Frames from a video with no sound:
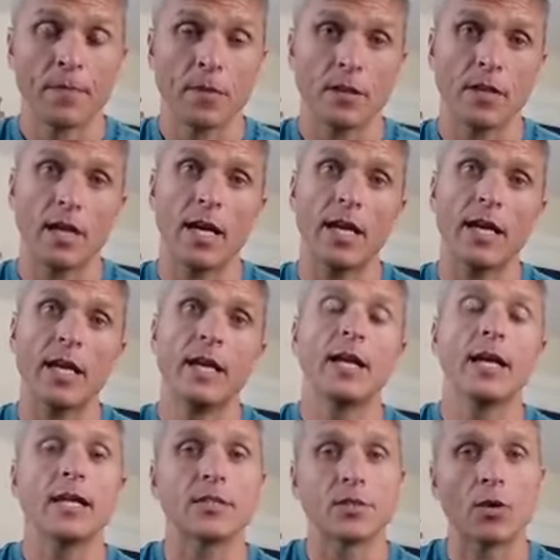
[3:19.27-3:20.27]
Okay,
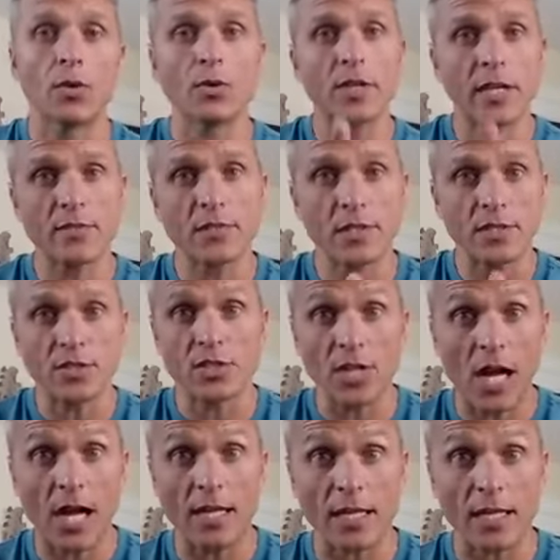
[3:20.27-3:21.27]
and don't give it to
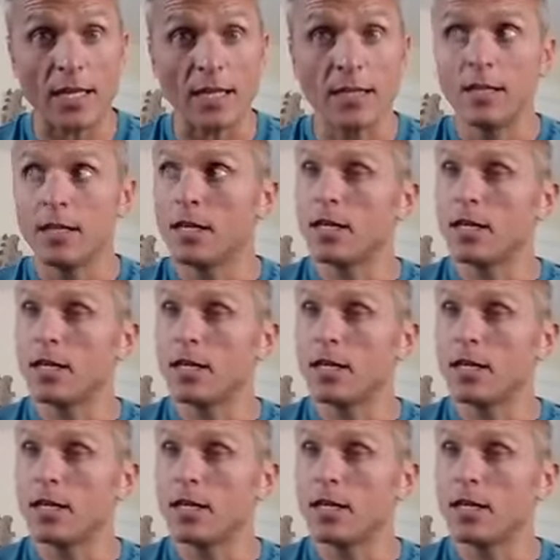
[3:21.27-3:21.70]
Johnny